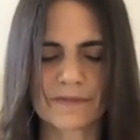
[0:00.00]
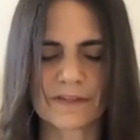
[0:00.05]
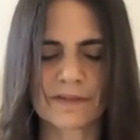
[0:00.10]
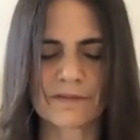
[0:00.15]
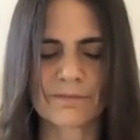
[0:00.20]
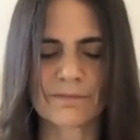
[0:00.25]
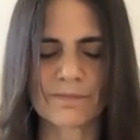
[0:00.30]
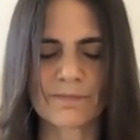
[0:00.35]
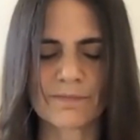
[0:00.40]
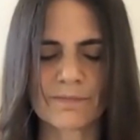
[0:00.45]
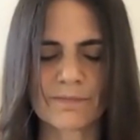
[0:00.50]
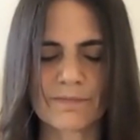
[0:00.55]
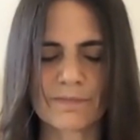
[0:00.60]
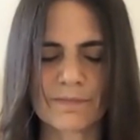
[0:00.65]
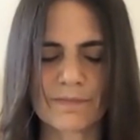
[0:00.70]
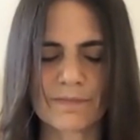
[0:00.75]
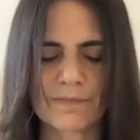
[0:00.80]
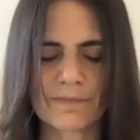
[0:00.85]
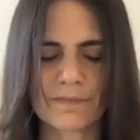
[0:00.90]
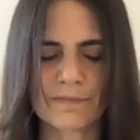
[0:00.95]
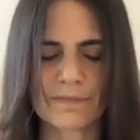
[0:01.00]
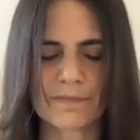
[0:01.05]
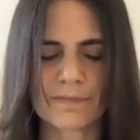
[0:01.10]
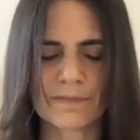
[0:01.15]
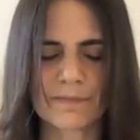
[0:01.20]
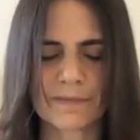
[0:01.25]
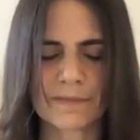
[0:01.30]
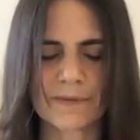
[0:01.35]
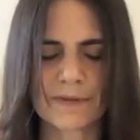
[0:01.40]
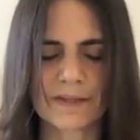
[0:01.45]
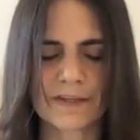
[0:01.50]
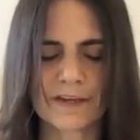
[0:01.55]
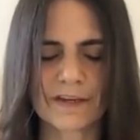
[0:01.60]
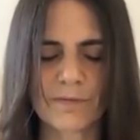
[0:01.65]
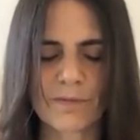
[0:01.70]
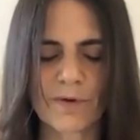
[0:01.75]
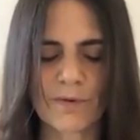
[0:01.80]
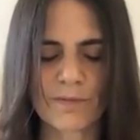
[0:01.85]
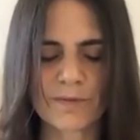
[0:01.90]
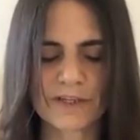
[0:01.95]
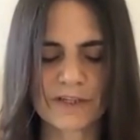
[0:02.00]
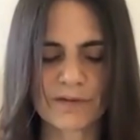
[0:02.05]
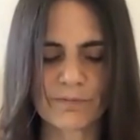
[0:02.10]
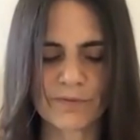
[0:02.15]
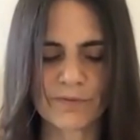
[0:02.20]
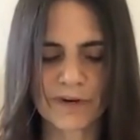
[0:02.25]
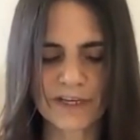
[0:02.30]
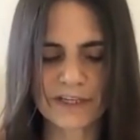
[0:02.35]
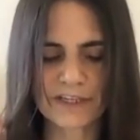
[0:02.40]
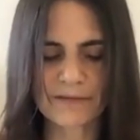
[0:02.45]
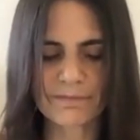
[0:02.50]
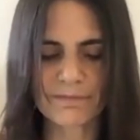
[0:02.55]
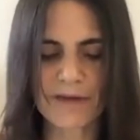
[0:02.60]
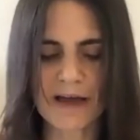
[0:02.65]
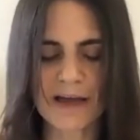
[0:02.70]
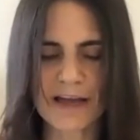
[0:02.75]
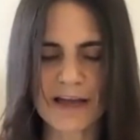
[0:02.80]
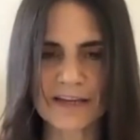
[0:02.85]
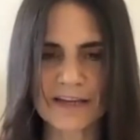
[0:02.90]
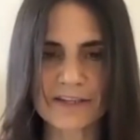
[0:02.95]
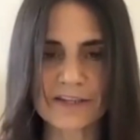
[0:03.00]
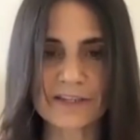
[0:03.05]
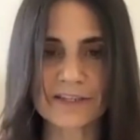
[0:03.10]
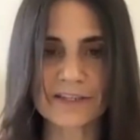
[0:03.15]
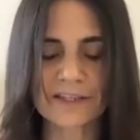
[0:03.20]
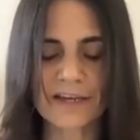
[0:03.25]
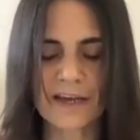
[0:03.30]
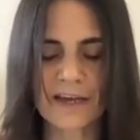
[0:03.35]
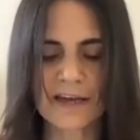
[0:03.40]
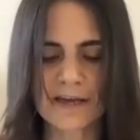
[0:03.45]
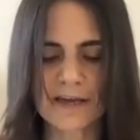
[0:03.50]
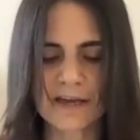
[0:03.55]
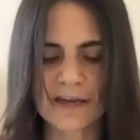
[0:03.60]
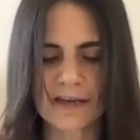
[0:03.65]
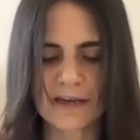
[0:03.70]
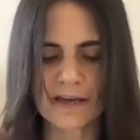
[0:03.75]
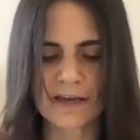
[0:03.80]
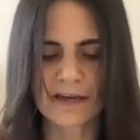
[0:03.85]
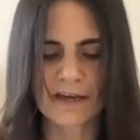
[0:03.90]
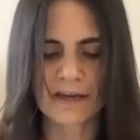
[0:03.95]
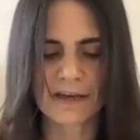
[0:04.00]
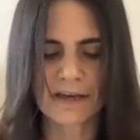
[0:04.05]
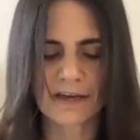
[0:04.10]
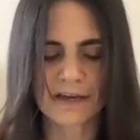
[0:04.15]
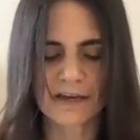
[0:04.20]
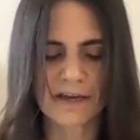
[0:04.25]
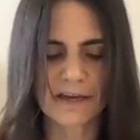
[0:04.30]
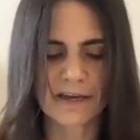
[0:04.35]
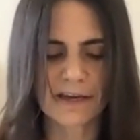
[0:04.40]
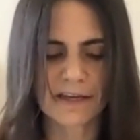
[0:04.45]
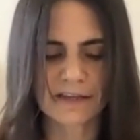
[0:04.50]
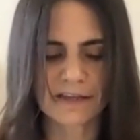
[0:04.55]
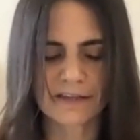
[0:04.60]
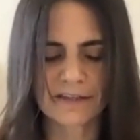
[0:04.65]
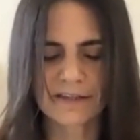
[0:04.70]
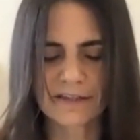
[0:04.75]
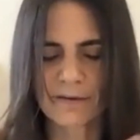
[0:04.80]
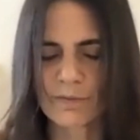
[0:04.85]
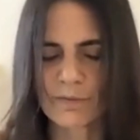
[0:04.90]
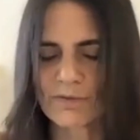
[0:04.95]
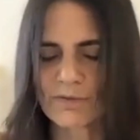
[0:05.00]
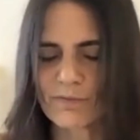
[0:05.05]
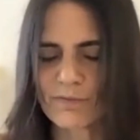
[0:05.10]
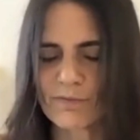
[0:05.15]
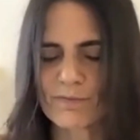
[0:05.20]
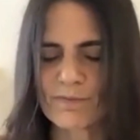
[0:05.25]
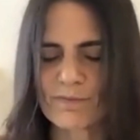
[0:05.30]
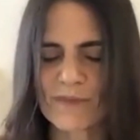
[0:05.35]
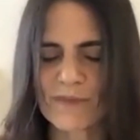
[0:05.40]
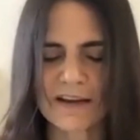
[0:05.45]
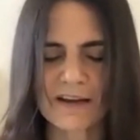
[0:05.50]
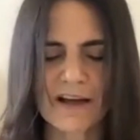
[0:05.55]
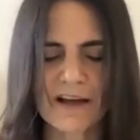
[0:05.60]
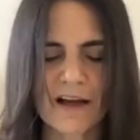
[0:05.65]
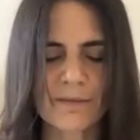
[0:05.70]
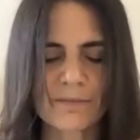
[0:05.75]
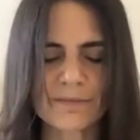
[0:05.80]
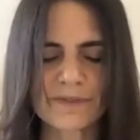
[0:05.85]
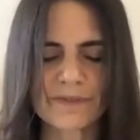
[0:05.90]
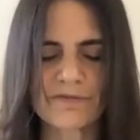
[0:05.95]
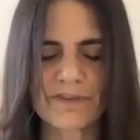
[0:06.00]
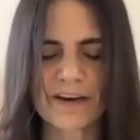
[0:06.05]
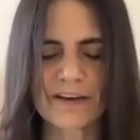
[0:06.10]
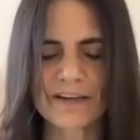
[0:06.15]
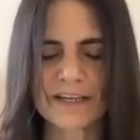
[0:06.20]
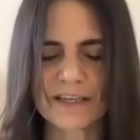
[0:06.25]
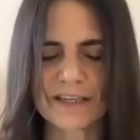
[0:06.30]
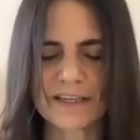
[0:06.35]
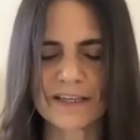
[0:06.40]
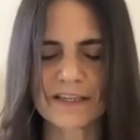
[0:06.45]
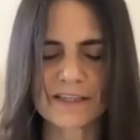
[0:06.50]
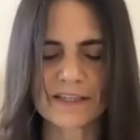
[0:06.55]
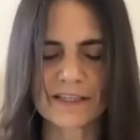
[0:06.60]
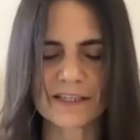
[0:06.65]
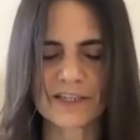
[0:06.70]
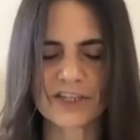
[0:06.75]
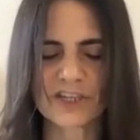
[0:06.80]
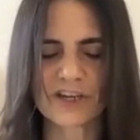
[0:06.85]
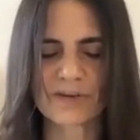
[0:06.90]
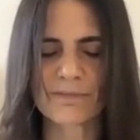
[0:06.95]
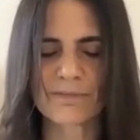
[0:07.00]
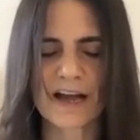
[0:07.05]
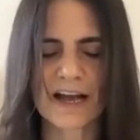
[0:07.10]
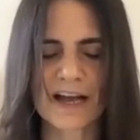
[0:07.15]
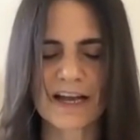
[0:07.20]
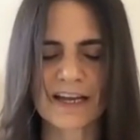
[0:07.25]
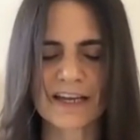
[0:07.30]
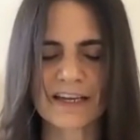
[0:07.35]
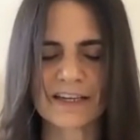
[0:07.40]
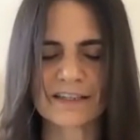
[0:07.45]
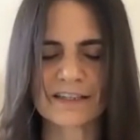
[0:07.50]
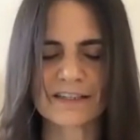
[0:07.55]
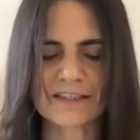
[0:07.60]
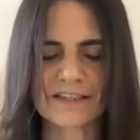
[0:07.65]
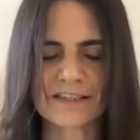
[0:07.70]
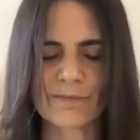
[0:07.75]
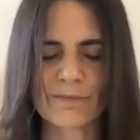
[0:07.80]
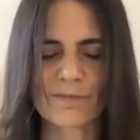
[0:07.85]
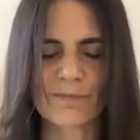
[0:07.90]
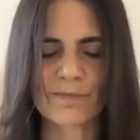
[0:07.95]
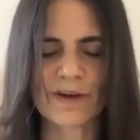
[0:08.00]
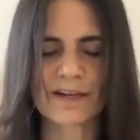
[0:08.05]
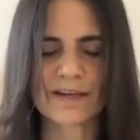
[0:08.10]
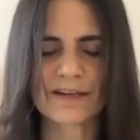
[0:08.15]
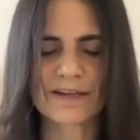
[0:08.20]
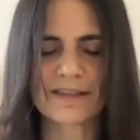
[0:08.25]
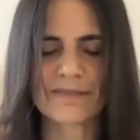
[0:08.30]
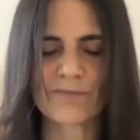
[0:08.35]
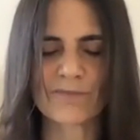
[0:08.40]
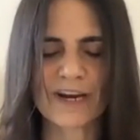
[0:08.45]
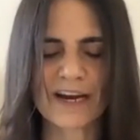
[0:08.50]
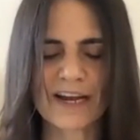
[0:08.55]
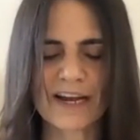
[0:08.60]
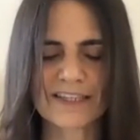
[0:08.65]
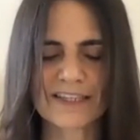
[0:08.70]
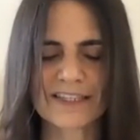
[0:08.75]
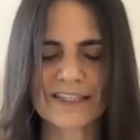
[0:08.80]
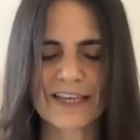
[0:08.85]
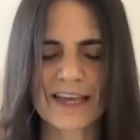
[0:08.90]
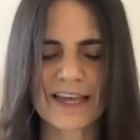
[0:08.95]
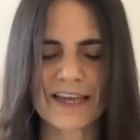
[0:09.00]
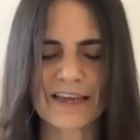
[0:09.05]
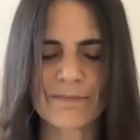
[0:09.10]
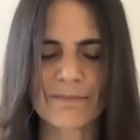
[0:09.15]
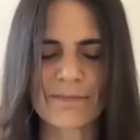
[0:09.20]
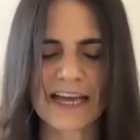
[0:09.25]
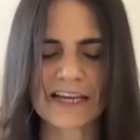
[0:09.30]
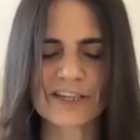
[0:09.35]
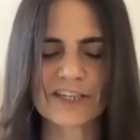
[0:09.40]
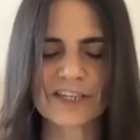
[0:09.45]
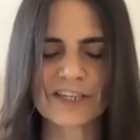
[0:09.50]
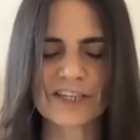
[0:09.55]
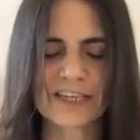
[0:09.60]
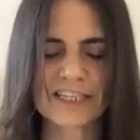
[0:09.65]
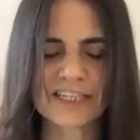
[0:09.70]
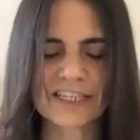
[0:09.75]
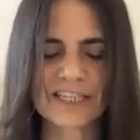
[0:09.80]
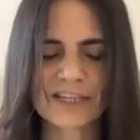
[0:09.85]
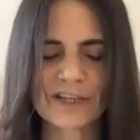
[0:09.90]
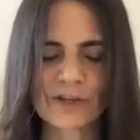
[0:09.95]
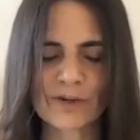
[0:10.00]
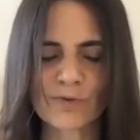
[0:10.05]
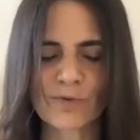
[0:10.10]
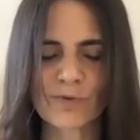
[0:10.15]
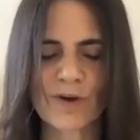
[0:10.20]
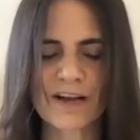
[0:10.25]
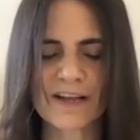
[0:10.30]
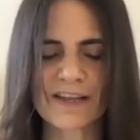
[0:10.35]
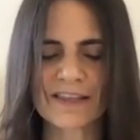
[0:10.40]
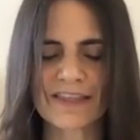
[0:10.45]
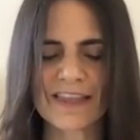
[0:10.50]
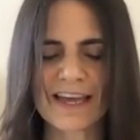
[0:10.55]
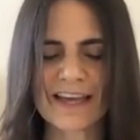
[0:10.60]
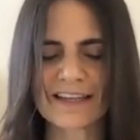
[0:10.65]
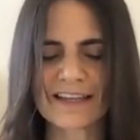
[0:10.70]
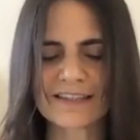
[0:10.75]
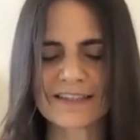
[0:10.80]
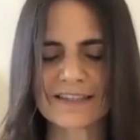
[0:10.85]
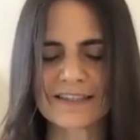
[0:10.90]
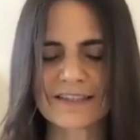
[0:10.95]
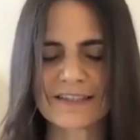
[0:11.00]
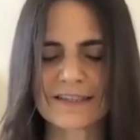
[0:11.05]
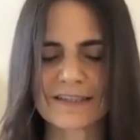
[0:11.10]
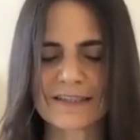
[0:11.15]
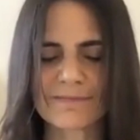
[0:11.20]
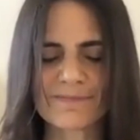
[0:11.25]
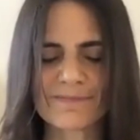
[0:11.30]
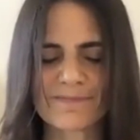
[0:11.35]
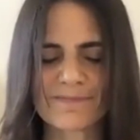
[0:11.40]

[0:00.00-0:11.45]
Take a moment to bring to mind just someone that comes very easily to your mind. Someone, when I say, imagine a dear one that's